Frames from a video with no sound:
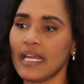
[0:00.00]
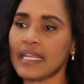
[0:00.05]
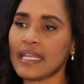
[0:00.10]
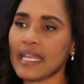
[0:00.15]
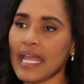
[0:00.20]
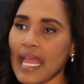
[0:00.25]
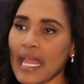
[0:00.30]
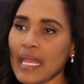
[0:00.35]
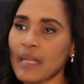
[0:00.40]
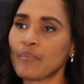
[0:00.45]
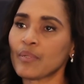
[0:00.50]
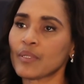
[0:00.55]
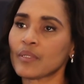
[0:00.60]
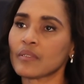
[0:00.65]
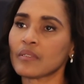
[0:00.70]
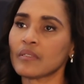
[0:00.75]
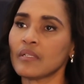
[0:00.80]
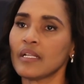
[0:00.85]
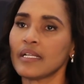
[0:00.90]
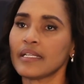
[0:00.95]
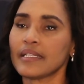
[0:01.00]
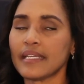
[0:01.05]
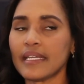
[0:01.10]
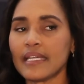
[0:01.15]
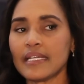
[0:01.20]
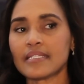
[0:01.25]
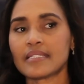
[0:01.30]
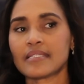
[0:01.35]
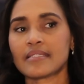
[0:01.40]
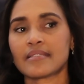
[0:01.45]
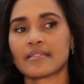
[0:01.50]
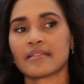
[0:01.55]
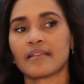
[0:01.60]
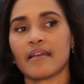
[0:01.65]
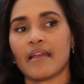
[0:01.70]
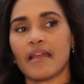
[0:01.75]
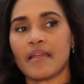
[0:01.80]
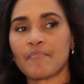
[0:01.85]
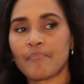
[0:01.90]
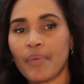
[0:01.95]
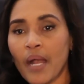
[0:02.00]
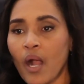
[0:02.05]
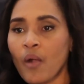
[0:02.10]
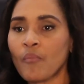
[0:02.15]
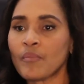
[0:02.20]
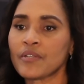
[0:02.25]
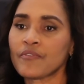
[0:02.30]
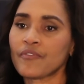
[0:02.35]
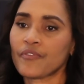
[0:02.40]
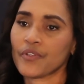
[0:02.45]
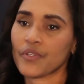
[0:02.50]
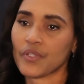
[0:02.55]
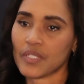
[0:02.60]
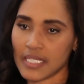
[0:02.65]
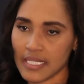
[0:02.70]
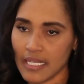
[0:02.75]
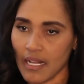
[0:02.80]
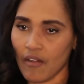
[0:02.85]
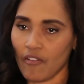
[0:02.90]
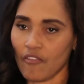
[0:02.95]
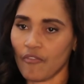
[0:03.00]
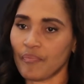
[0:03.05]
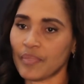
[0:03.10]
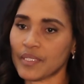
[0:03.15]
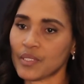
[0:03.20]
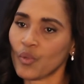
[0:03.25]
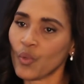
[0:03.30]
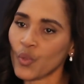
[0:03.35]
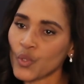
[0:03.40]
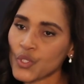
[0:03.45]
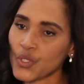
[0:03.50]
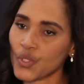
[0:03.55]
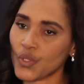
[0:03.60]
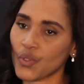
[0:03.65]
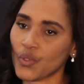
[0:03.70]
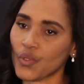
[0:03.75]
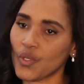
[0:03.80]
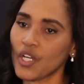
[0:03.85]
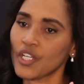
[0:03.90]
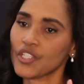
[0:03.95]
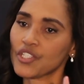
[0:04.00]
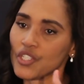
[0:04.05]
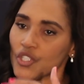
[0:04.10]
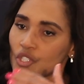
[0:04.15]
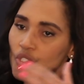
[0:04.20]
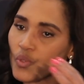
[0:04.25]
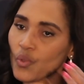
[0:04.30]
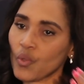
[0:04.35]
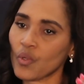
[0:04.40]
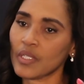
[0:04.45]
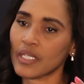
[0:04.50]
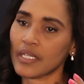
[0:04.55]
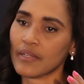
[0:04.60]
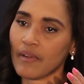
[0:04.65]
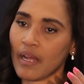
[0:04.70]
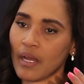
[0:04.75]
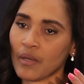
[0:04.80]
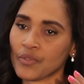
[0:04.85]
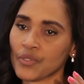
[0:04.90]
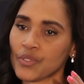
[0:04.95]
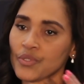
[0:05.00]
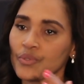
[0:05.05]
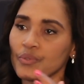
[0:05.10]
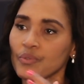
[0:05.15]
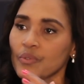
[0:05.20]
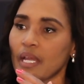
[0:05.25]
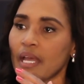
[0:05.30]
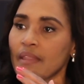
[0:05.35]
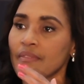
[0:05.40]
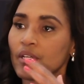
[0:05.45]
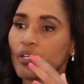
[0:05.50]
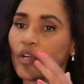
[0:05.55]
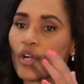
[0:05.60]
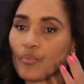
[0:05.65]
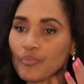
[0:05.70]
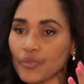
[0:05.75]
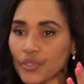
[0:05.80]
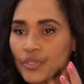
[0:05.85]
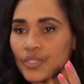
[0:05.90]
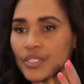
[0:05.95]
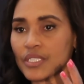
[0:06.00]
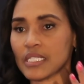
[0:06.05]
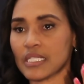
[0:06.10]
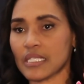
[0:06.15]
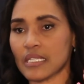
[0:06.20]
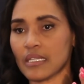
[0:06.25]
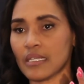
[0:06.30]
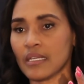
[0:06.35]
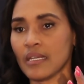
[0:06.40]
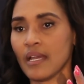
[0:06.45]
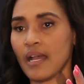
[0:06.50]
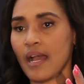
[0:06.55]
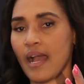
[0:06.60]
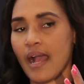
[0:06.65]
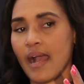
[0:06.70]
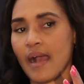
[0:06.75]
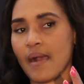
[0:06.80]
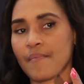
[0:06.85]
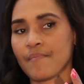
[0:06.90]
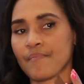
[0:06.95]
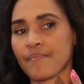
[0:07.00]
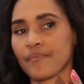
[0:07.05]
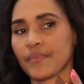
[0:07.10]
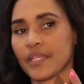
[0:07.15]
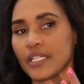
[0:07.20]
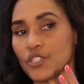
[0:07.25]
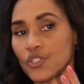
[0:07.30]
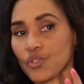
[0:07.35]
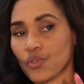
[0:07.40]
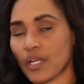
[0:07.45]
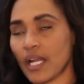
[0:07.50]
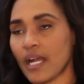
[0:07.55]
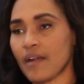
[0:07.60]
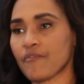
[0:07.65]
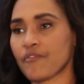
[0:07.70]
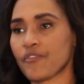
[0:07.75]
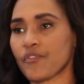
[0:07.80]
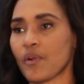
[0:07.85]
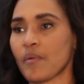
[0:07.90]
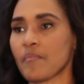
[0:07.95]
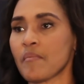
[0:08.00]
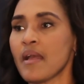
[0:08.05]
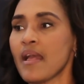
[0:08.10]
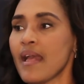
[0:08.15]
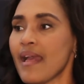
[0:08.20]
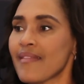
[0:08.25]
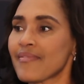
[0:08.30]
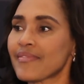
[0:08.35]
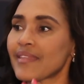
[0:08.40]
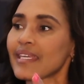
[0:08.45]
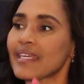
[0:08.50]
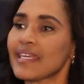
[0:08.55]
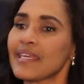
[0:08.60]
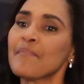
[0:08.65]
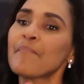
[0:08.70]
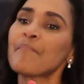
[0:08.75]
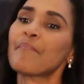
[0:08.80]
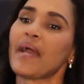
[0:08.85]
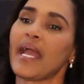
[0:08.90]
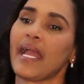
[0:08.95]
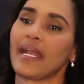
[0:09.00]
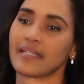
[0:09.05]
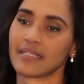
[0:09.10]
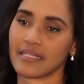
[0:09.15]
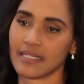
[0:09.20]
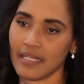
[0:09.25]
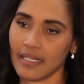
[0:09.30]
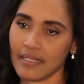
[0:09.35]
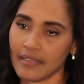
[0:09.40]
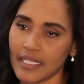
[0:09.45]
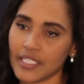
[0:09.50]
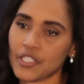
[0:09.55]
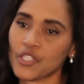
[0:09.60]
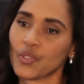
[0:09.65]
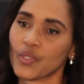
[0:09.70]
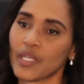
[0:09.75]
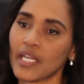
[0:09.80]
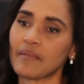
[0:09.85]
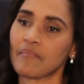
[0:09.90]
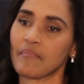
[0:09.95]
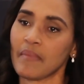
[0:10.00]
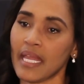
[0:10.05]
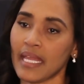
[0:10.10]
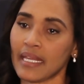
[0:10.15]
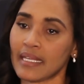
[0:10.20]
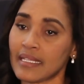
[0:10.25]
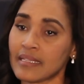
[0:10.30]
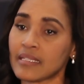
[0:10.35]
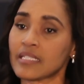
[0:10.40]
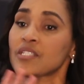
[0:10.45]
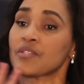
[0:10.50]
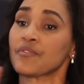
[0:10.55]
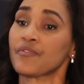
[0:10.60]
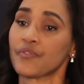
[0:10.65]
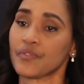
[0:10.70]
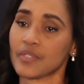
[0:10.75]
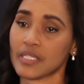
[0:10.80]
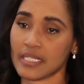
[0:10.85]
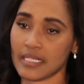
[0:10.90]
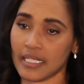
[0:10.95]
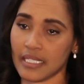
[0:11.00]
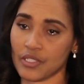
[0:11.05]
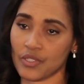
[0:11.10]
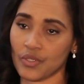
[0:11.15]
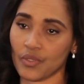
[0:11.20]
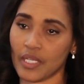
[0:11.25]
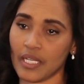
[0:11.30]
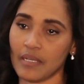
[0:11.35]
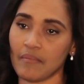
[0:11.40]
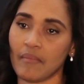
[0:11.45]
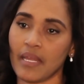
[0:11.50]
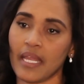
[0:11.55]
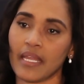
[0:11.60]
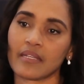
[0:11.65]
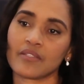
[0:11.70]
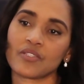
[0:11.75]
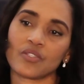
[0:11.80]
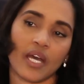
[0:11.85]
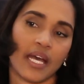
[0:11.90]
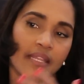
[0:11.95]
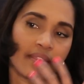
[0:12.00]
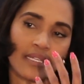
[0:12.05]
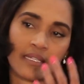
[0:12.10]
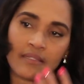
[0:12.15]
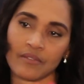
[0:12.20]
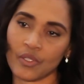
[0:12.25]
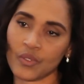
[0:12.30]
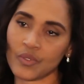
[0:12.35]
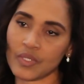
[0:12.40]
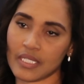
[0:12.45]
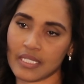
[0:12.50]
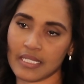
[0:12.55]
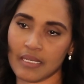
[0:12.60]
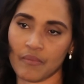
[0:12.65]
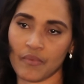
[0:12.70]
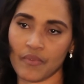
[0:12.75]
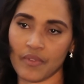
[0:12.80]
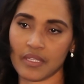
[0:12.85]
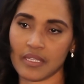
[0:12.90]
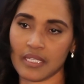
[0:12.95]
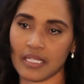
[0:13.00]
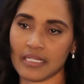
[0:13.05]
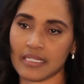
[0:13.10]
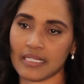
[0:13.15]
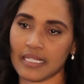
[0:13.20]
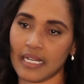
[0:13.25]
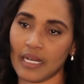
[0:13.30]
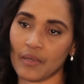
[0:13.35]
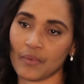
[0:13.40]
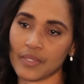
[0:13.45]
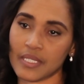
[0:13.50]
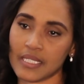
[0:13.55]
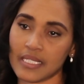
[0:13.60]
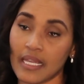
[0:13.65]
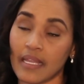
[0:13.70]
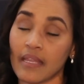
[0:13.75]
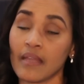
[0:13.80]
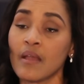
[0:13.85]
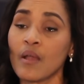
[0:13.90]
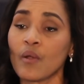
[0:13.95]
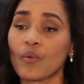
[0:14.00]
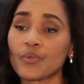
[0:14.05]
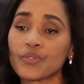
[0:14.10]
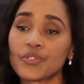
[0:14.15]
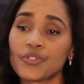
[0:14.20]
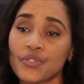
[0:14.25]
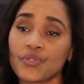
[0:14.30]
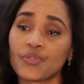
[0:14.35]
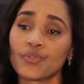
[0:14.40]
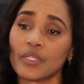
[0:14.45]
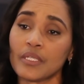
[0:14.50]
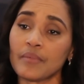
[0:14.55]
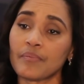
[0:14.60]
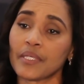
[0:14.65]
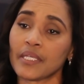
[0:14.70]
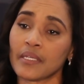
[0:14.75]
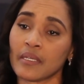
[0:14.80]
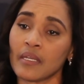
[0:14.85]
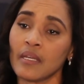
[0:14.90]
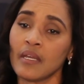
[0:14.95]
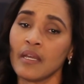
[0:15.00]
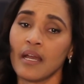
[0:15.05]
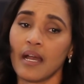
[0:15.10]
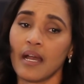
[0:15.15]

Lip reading: enable, yes, empowerment for yourself, but also just all around you and the community that you come from and the impact that you can make and the difference that you can make. So I think those are some of the things that I would say would truly be